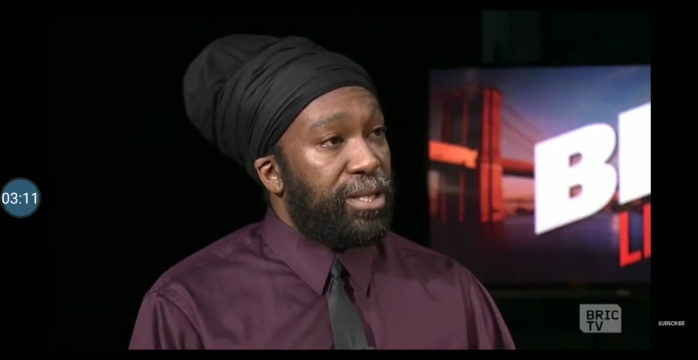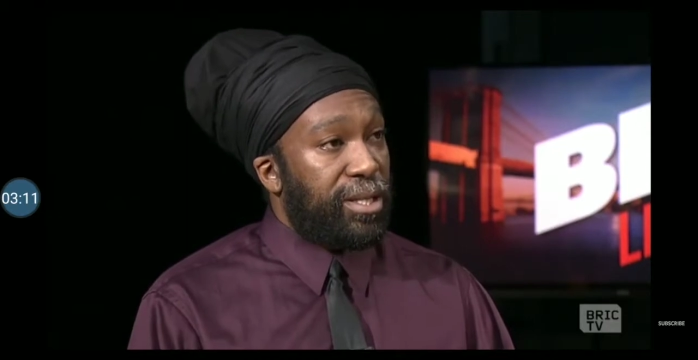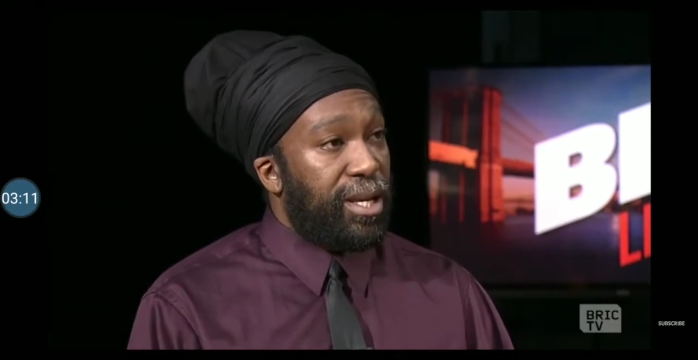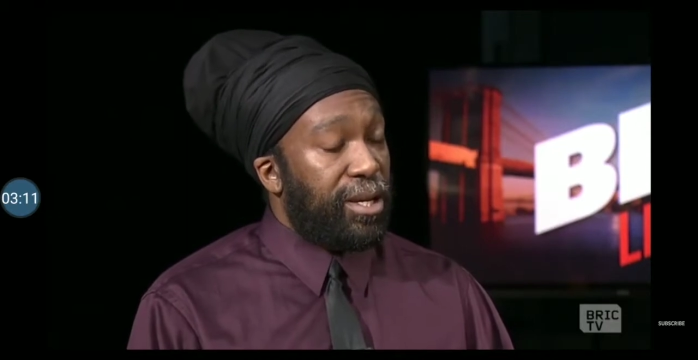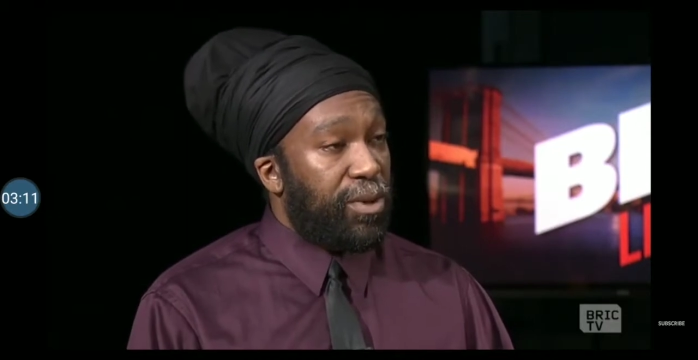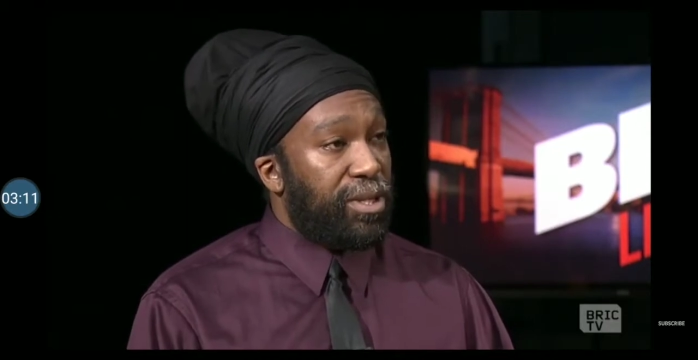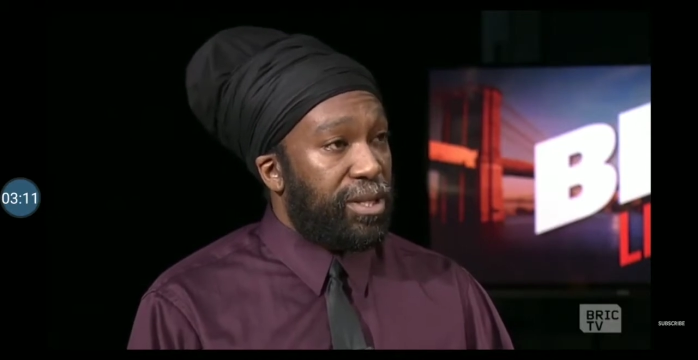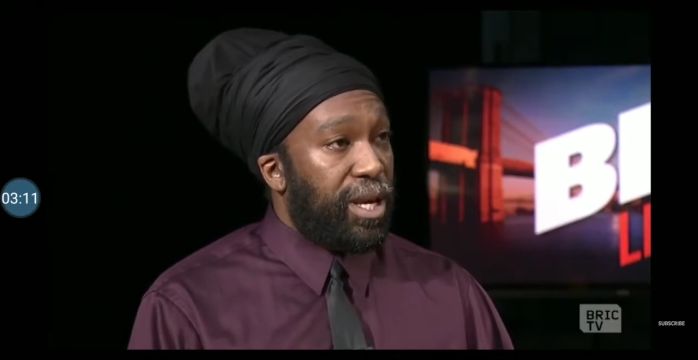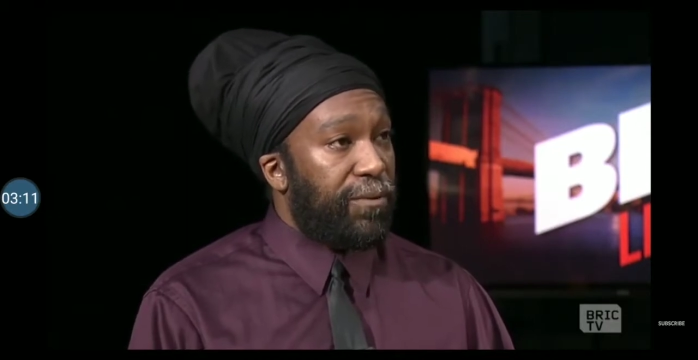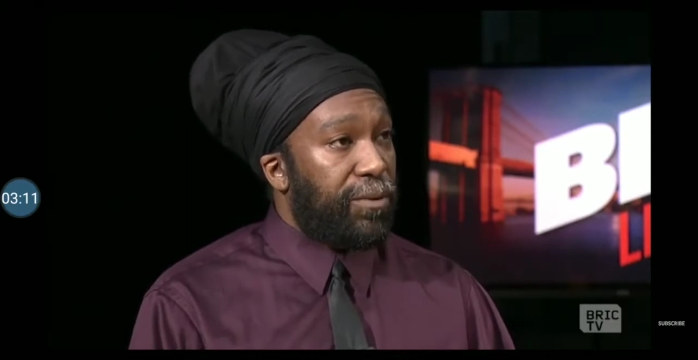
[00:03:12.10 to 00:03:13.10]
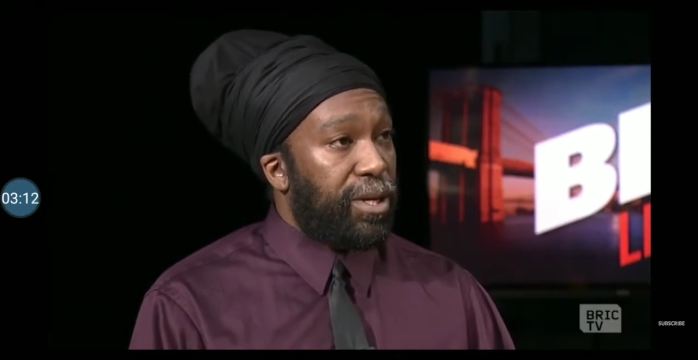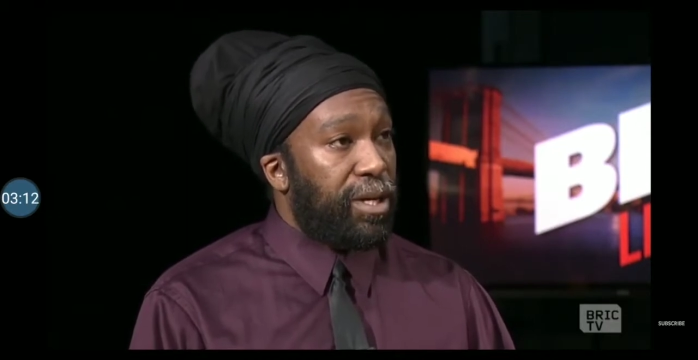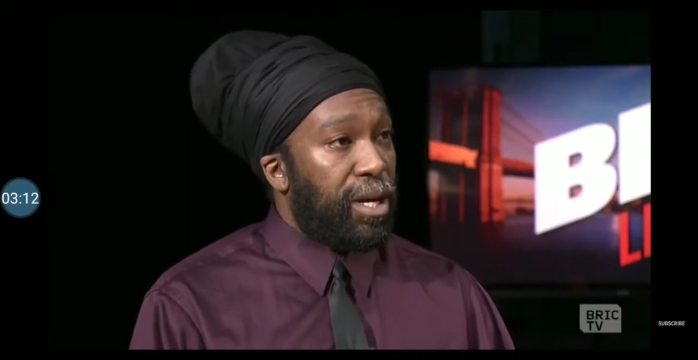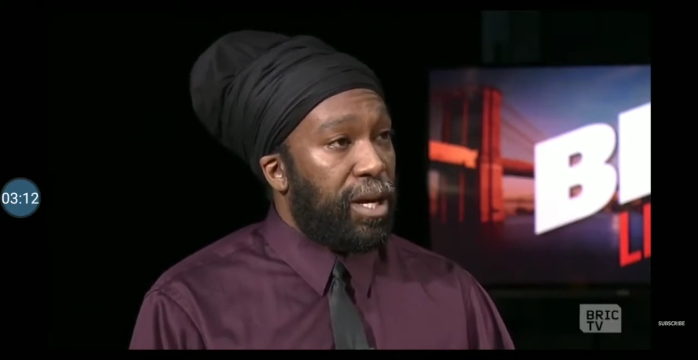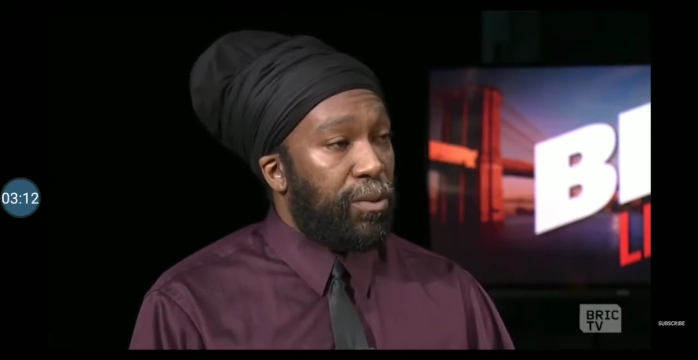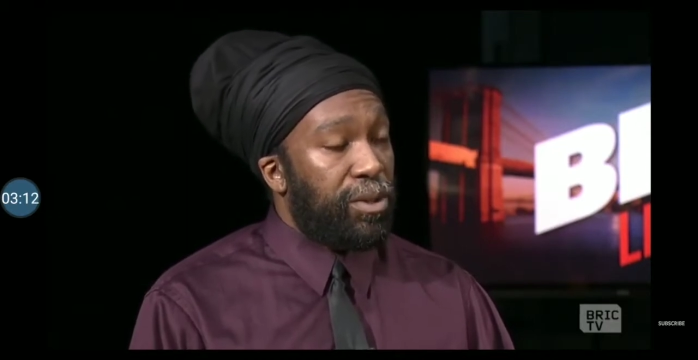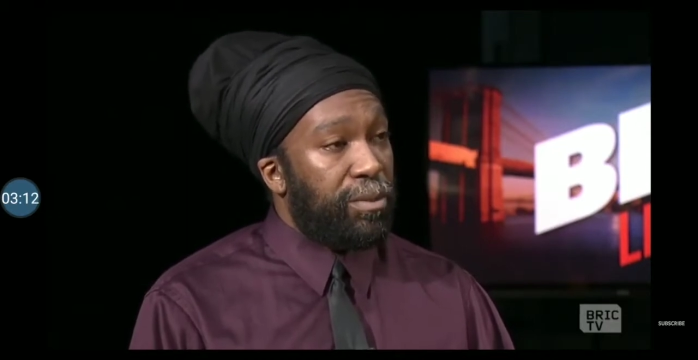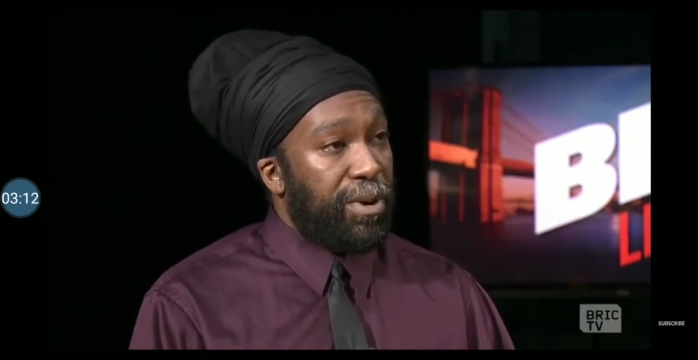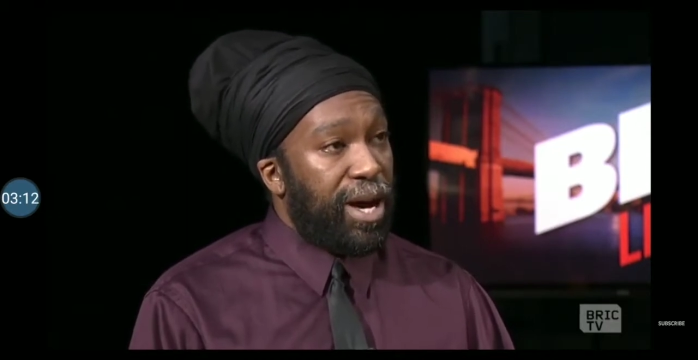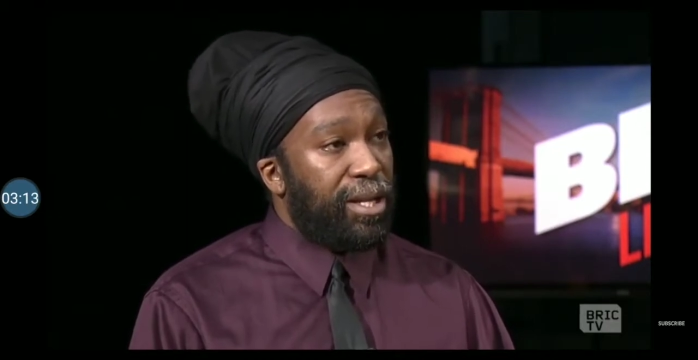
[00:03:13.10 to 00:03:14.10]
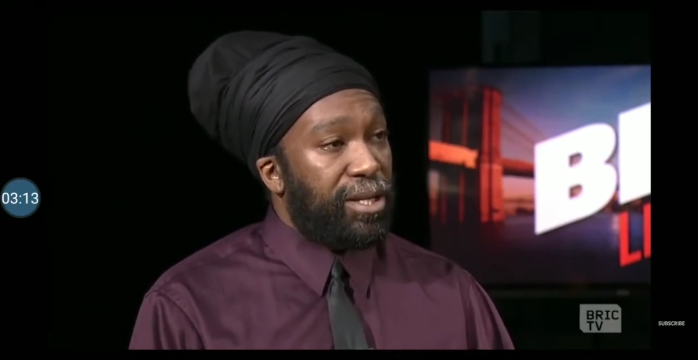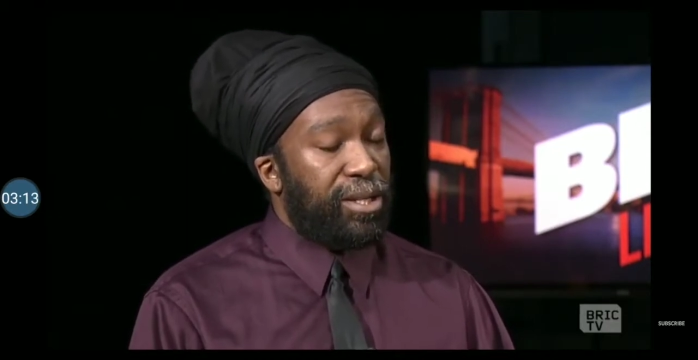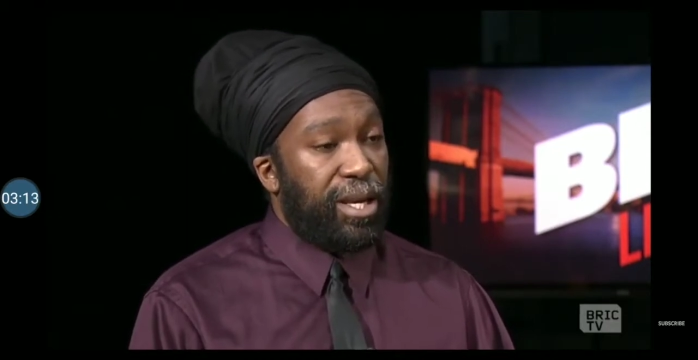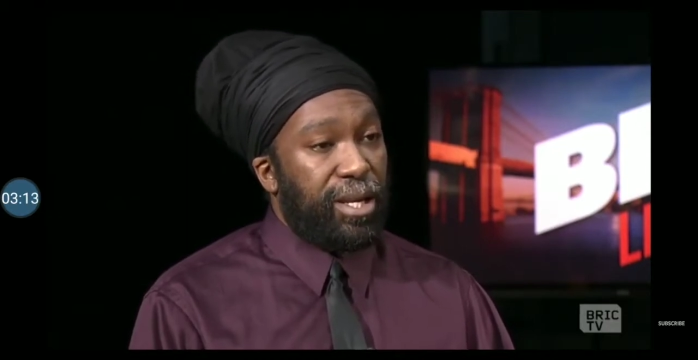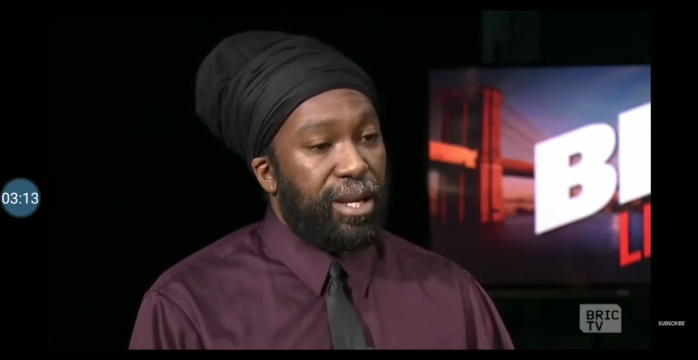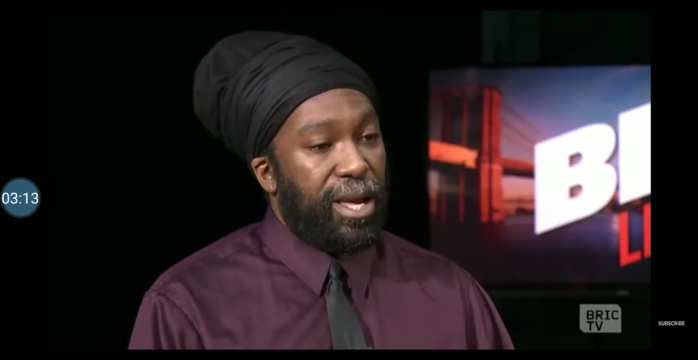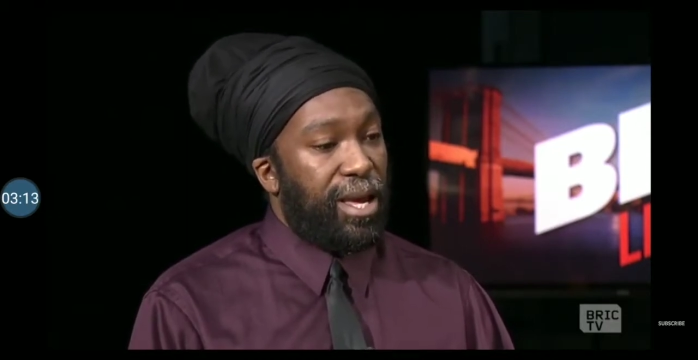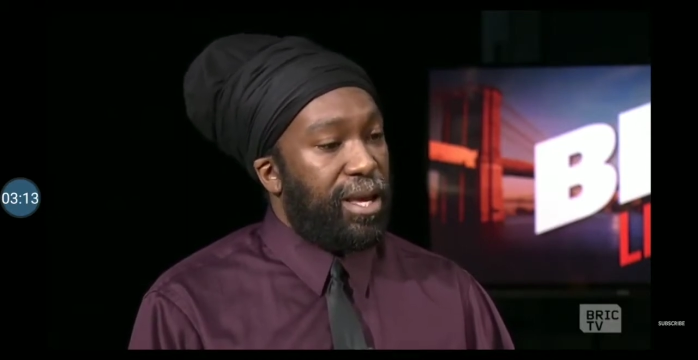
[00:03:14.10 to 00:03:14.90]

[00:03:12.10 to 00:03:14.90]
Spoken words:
of the stick when slavery was abolished and